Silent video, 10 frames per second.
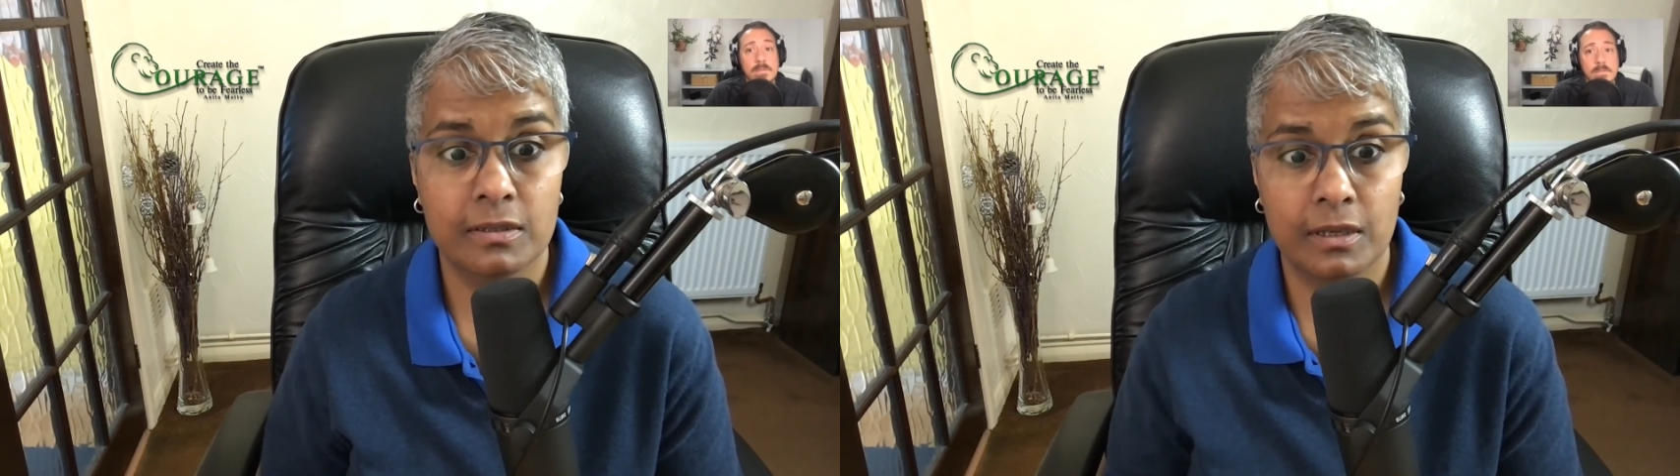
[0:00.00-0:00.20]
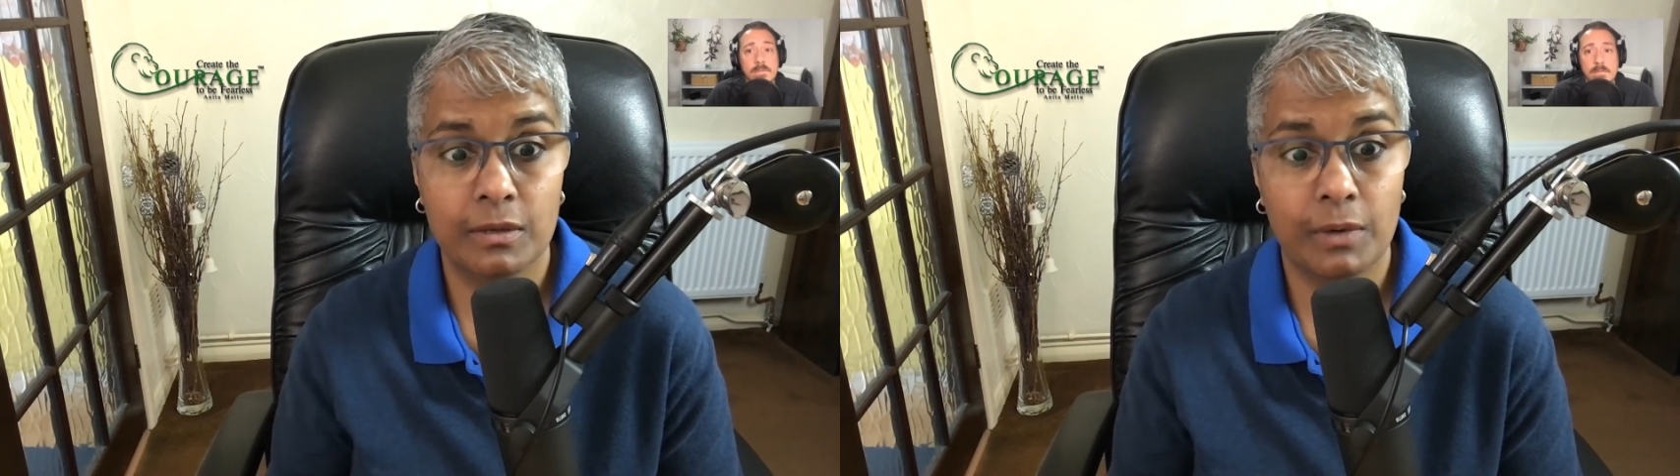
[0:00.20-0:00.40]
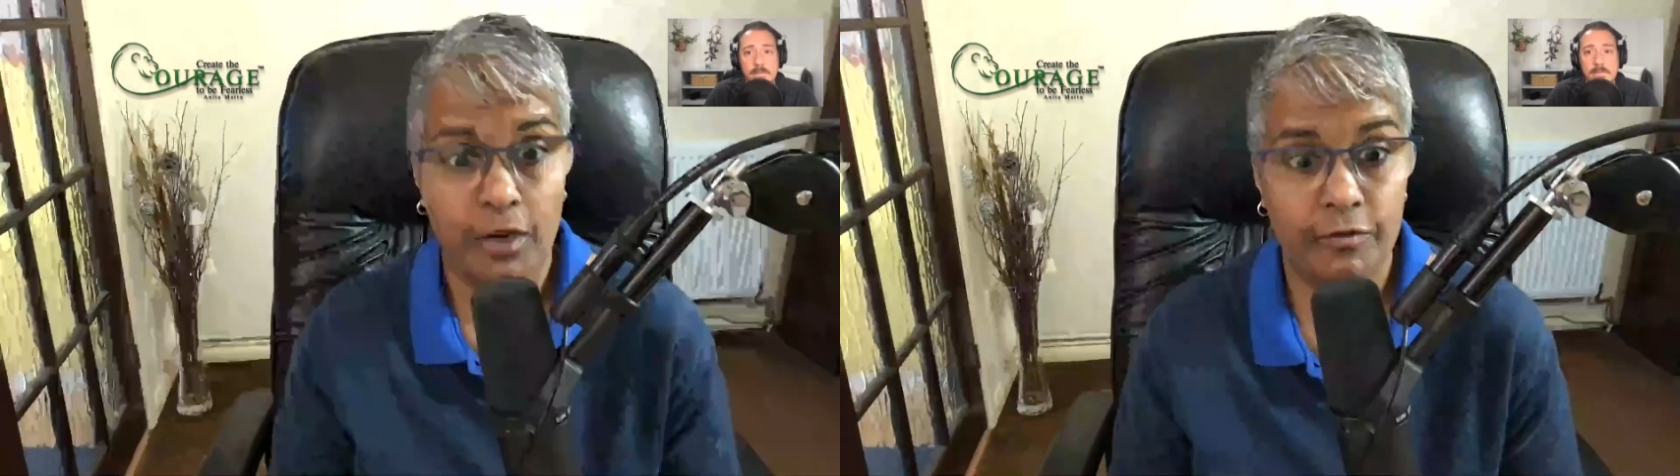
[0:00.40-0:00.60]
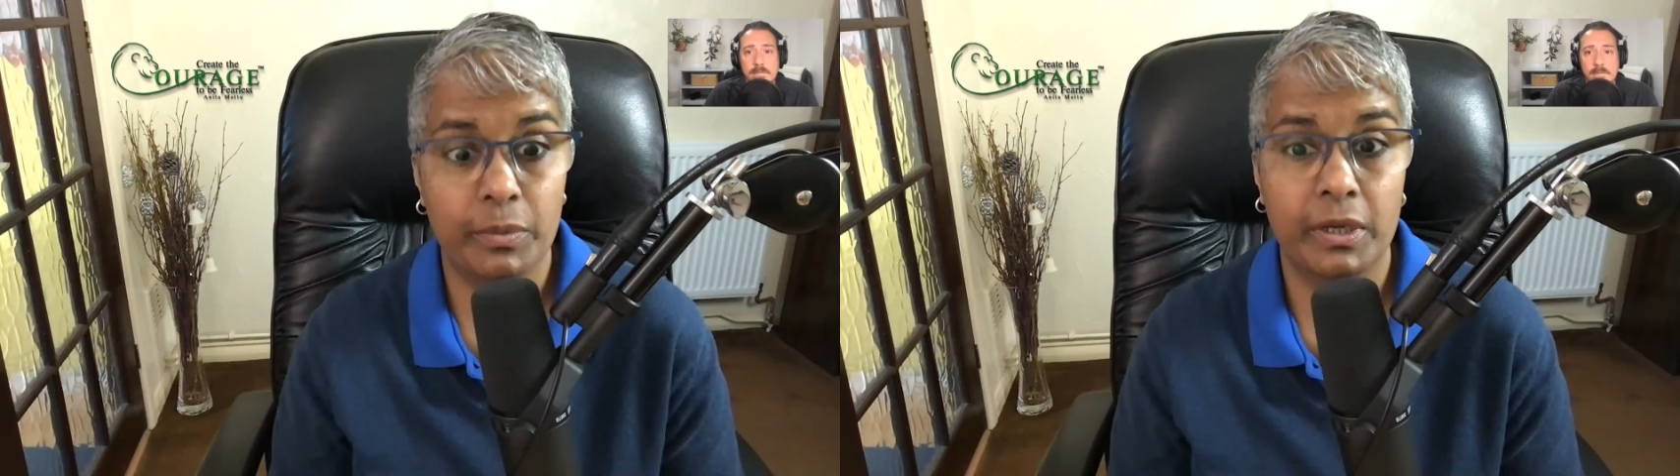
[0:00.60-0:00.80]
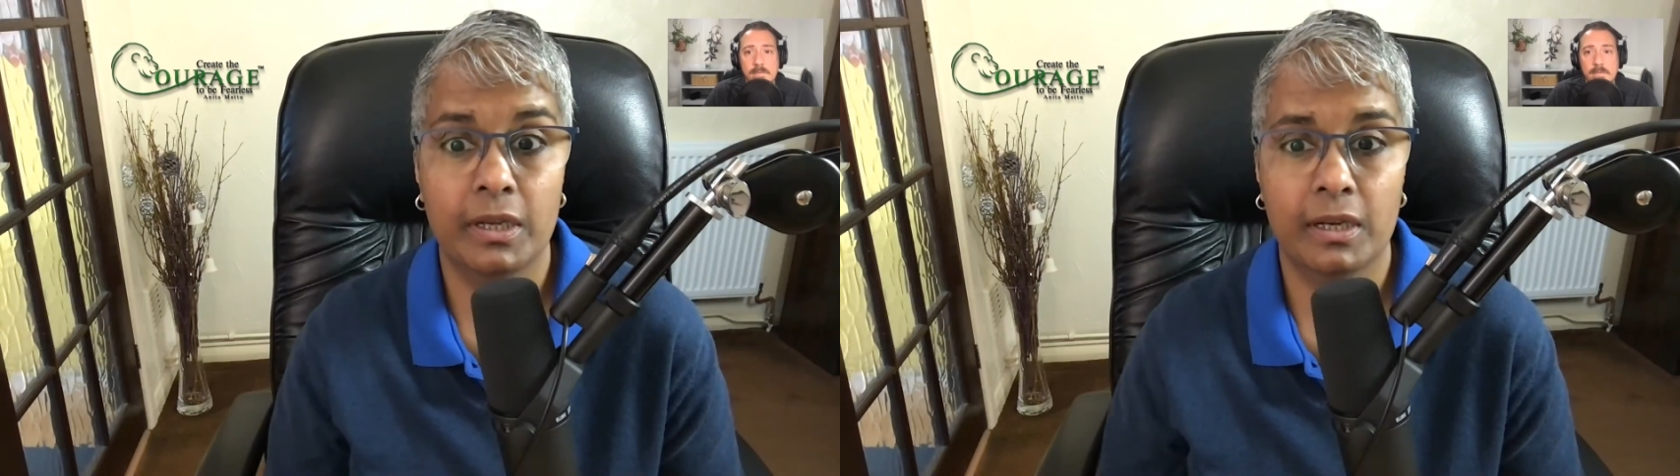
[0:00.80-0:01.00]
So
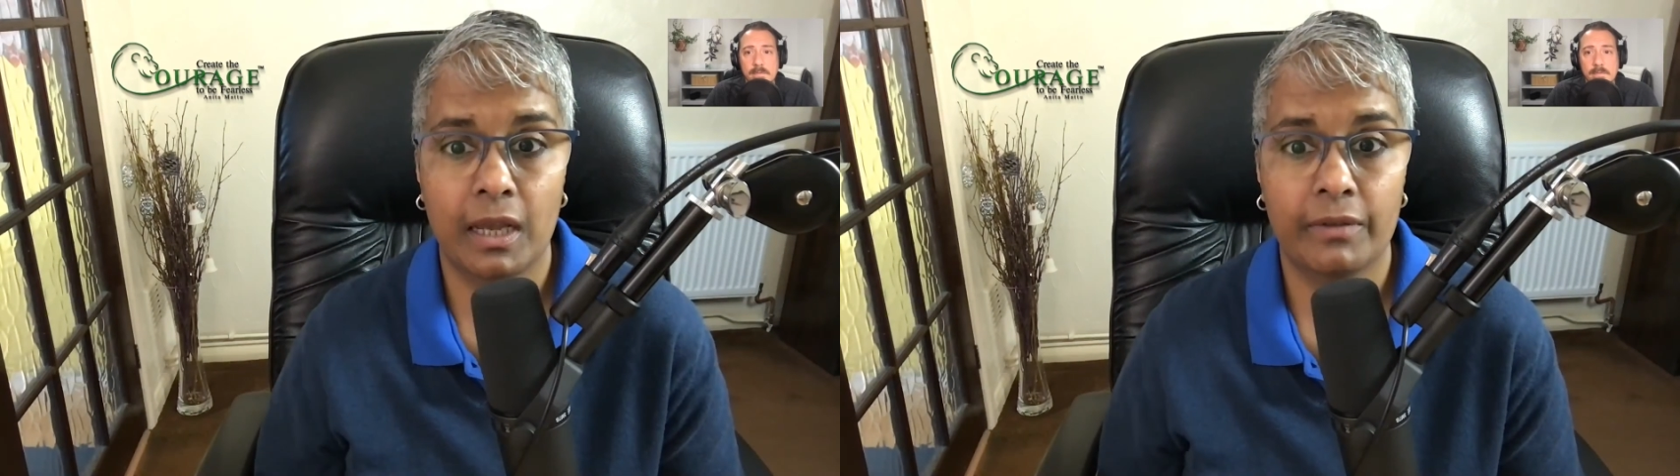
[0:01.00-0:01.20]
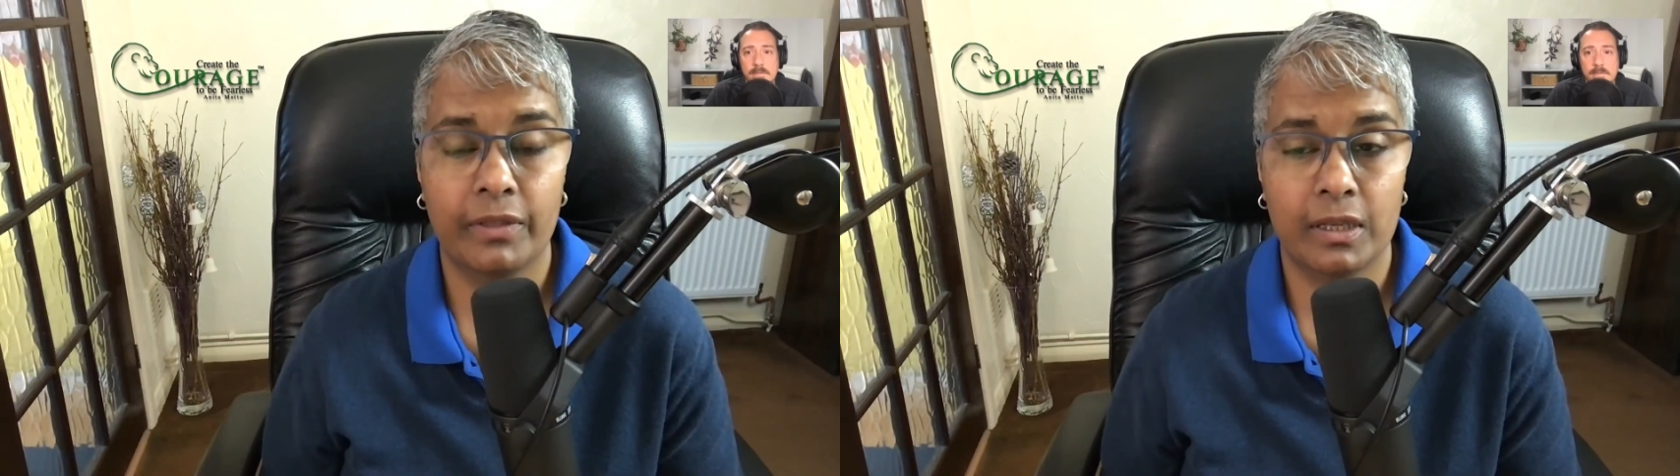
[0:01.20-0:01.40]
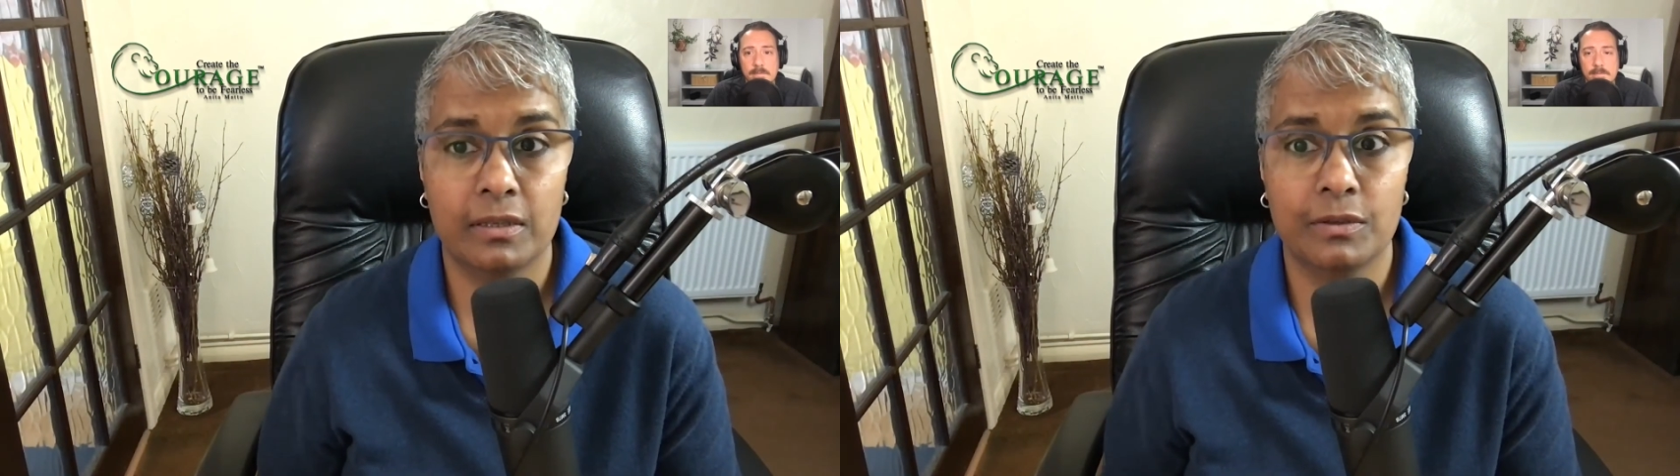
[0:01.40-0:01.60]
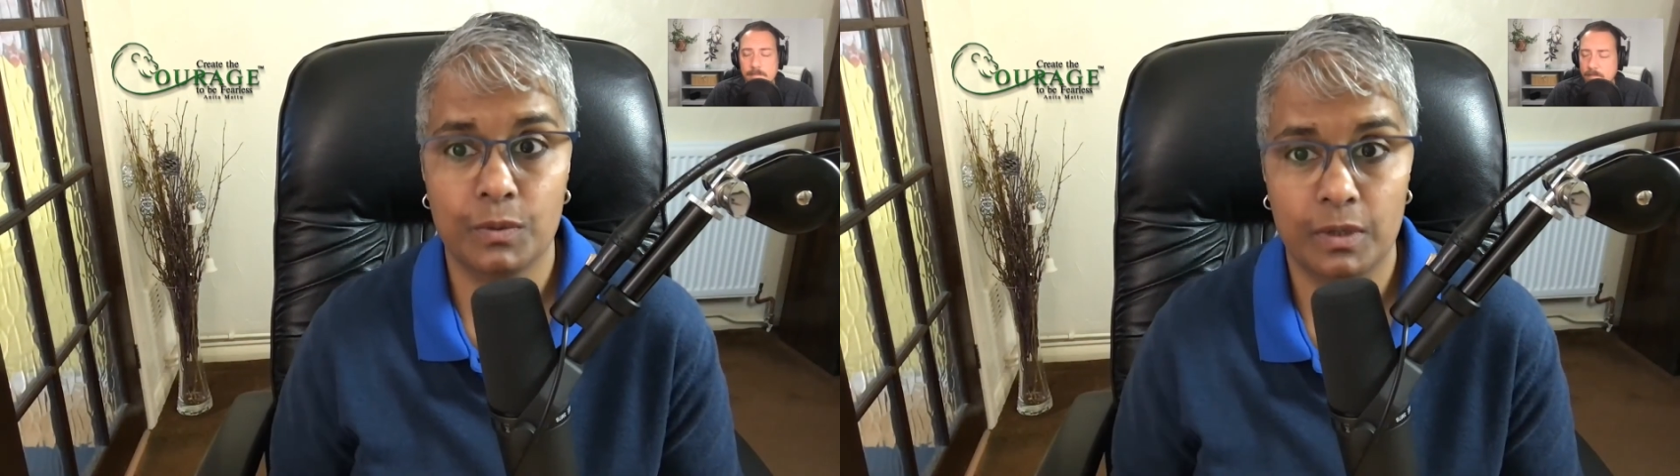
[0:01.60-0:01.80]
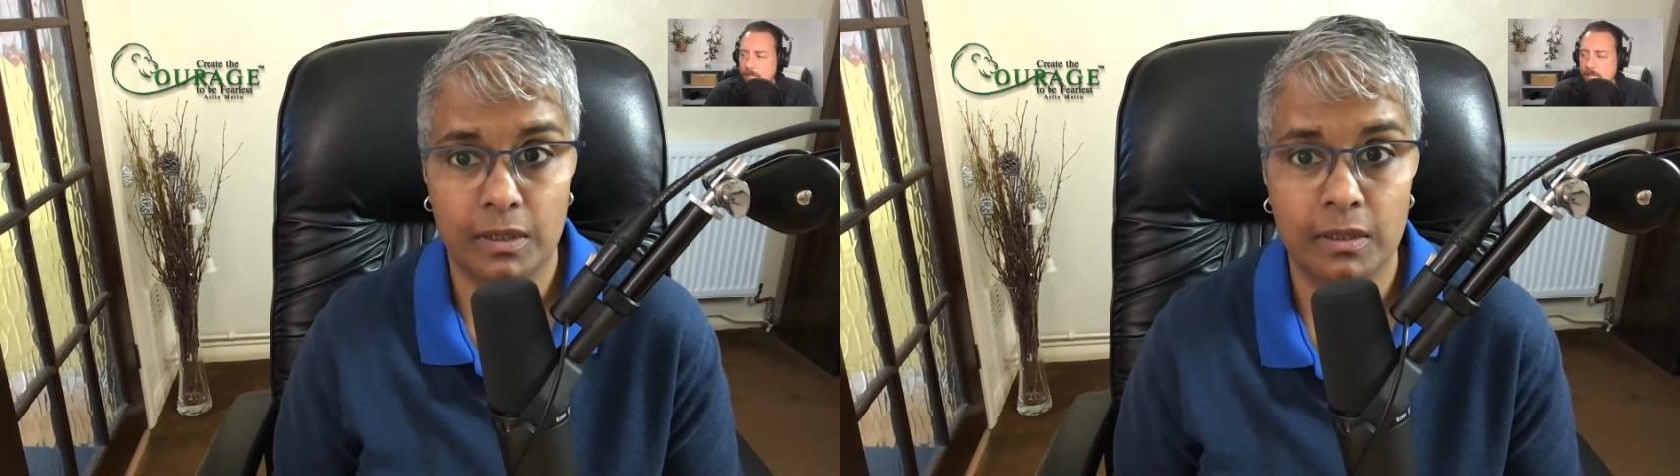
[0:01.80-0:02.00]
everybody can have that as well.